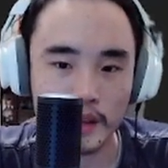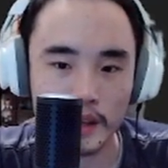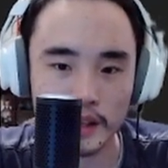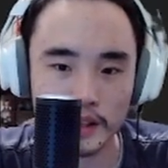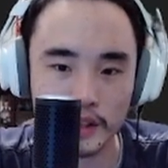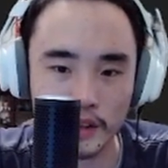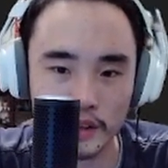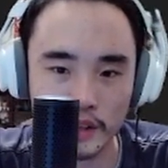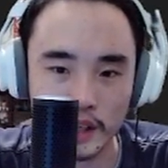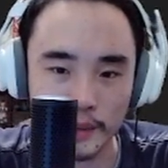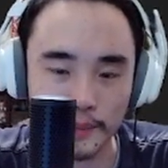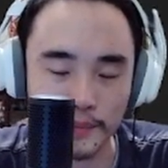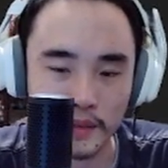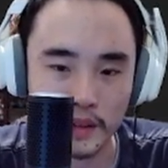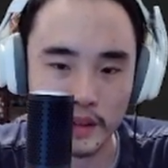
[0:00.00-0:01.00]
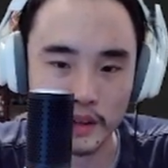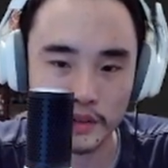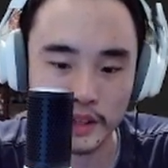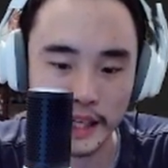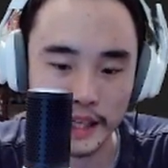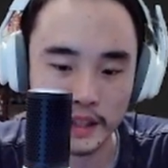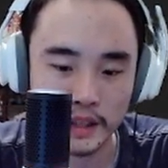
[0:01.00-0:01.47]
It's all done, all
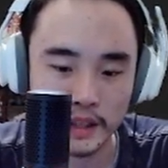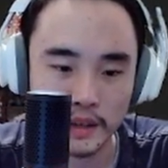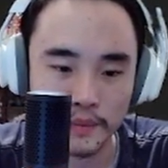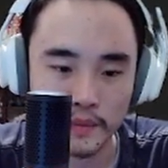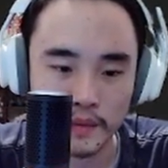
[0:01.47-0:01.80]
set.